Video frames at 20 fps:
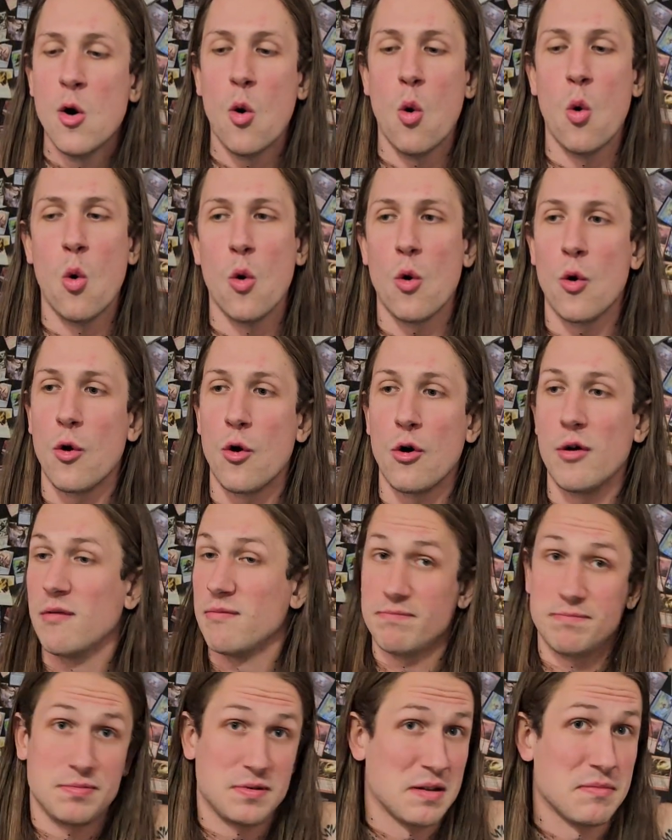or
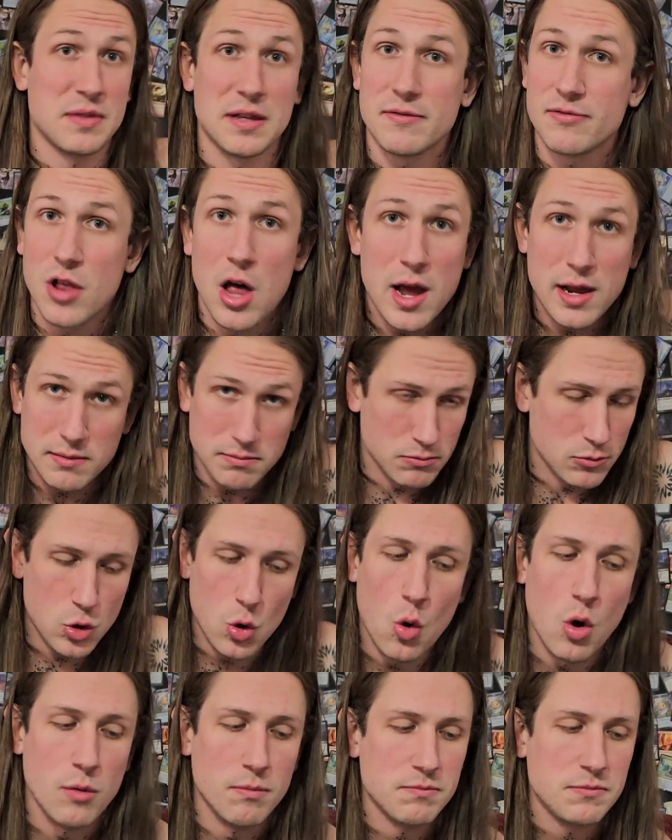something flying,
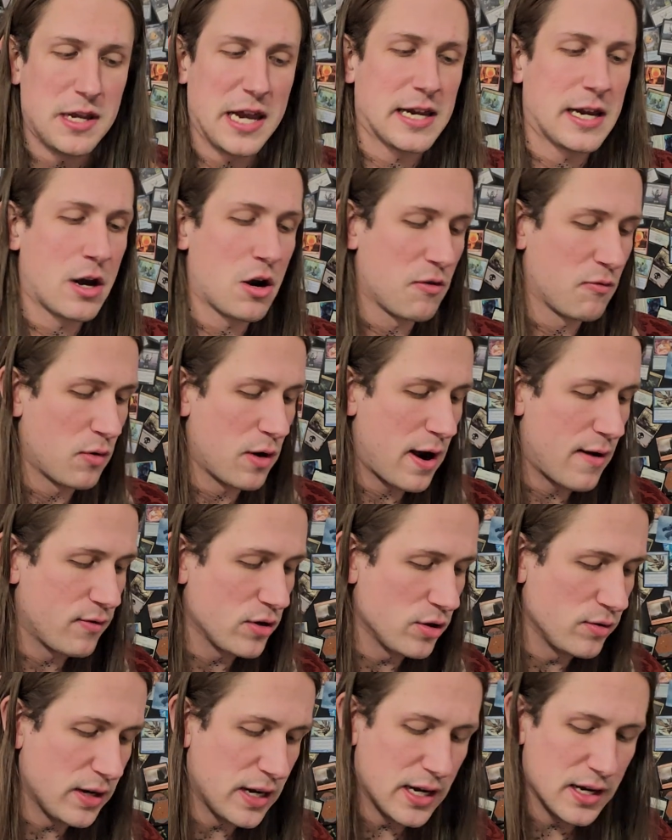cool, take care of whatever
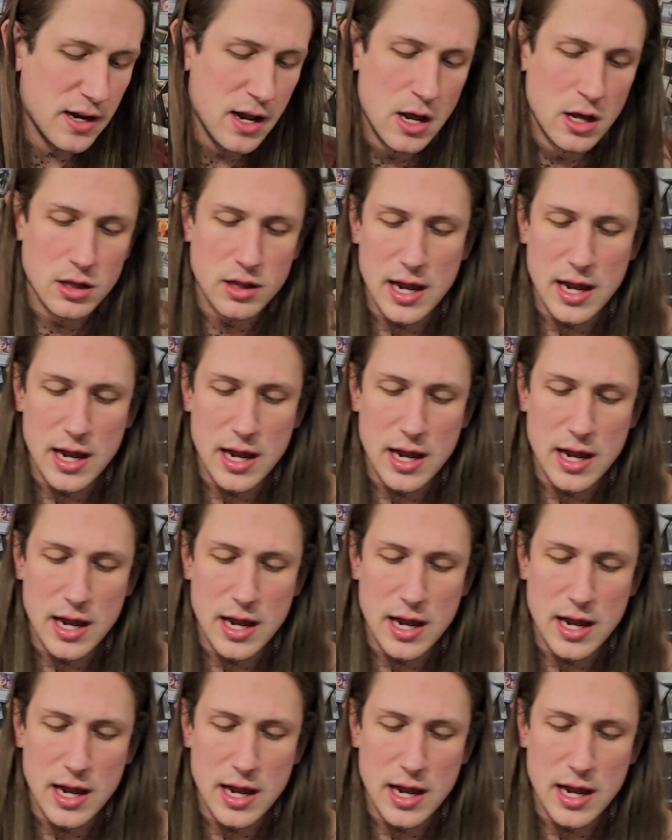you need.